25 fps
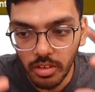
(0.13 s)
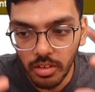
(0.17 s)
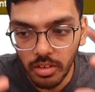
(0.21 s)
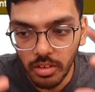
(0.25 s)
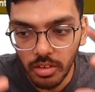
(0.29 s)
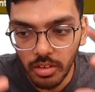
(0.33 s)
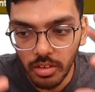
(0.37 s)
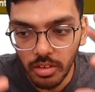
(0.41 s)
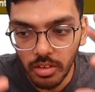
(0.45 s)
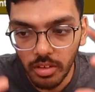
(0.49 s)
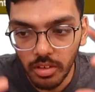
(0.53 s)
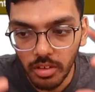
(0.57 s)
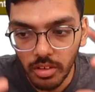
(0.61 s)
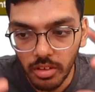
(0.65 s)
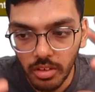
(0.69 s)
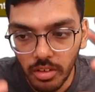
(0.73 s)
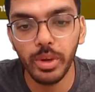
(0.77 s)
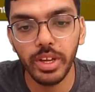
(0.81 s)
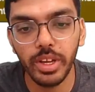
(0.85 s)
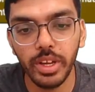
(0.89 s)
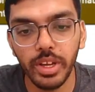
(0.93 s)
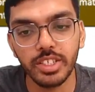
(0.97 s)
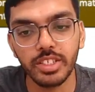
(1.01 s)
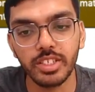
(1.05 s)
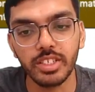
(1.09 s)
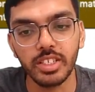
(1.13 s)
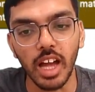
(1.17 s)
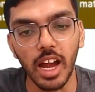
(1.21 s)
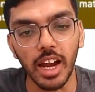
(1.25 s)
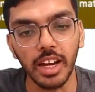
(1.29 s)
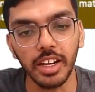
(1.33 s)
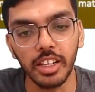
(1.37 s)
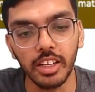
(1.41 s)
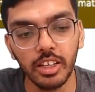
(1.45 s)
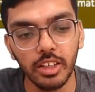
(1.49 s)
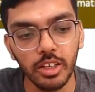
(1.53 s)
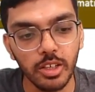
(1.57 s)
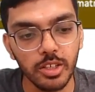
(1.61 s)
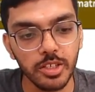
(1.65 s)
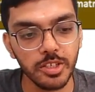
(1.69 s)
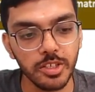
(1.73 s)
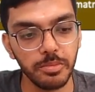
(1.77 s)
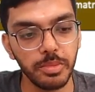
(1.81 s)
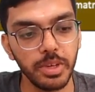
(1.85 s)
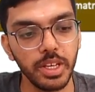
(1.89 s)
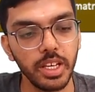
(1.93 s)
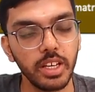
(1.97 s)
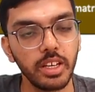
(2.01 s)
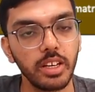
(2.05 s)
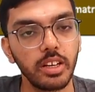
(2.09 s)
Now we are starting to
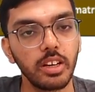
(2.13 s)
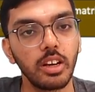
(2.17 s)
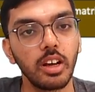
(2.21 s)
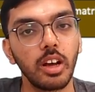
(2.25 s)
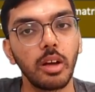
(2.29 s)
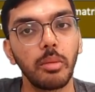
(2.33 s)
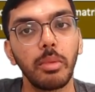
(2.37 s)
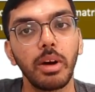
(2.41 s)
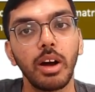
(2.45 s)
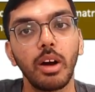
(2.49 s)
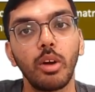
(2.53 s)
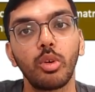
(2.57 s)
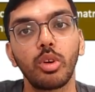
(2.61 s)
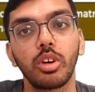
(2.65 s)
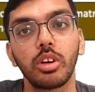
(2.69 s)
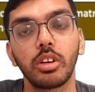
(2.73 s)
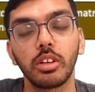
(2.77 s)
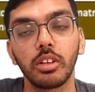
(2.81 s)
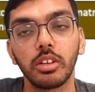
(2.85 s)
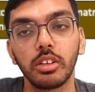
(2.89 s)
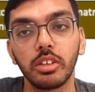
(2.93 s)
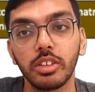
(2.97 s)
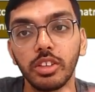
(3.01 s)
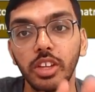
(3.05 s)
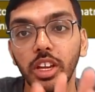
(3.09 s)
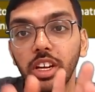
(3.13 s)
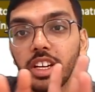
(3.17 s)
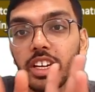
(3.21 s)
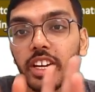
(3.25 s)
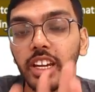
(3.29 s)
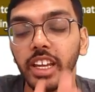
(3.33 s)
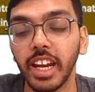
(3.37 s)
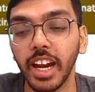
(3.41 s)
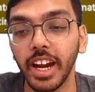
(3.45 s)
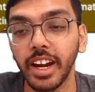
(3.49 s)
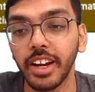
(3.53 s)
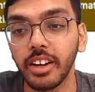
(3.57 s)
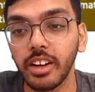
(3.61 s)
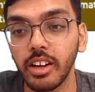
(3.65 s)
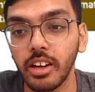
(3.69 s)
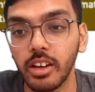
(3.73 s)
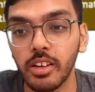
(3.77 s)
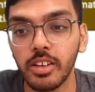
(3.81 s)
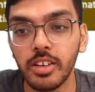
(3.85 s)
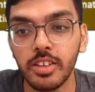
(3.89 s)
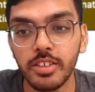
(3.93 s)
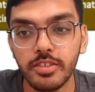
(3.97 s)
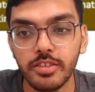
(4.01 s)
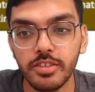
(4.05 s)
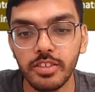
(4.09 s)
speak about the
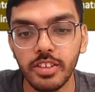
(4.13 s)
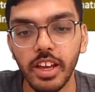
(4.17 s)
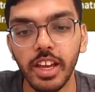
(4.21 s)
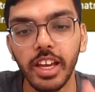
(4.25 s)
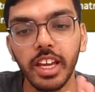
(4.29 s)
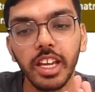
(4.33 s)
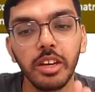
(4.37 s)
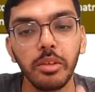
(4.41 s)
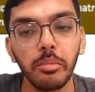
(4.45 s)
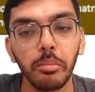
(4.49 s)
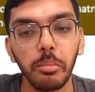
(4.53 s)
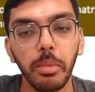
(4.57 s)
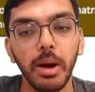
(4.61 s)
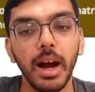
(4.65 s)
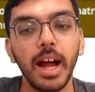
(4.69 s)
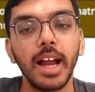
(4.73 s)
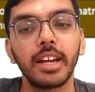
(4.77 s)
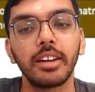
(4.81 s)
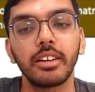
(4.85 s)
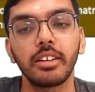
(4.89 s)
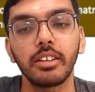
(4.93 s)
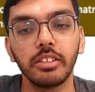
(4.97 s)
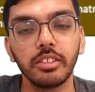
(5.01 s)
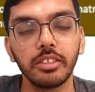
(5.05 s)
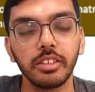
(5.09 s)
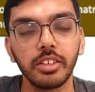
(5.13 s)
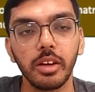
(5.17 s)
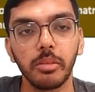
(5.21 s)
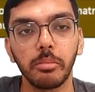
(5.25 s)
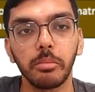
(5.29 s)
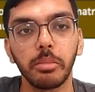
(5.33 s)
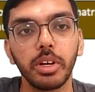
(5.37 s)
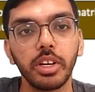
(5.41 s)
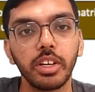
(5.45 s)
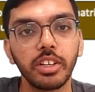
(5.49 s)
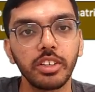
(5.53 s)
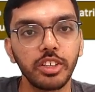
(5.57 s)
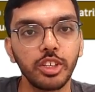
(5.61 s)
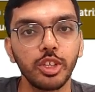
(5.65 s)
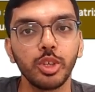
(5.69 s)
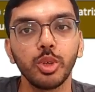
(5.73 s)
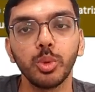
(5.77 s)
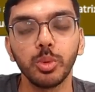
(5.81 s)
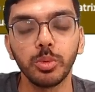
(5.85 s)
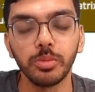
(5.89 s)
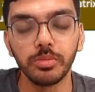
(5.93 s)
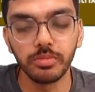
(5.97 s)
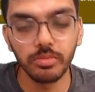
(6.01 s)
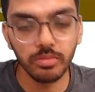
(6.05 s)
directors in part number 2.